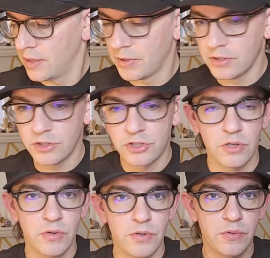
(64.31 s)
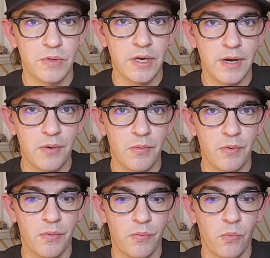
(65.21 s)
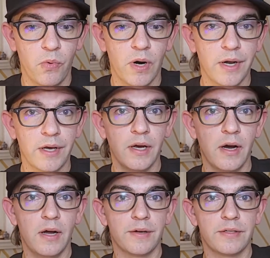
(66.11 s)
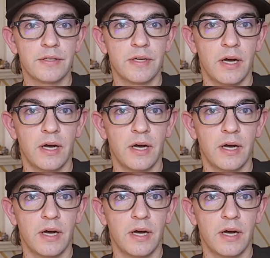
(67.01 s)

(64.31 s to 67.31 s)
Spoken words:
to show you now what I got.